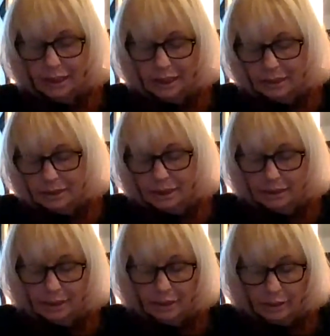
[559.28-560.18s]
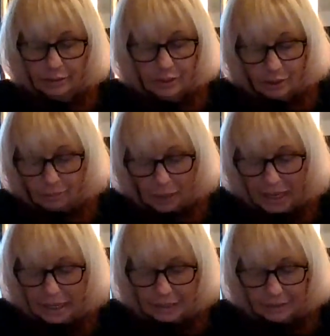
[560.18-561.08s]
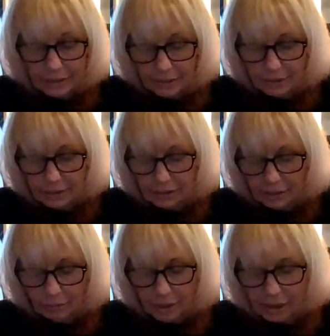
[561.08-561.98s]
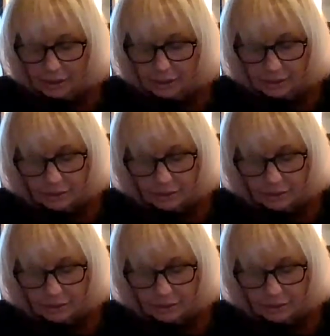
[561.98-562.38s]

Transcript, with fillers: is that they're, they're pain. I mean,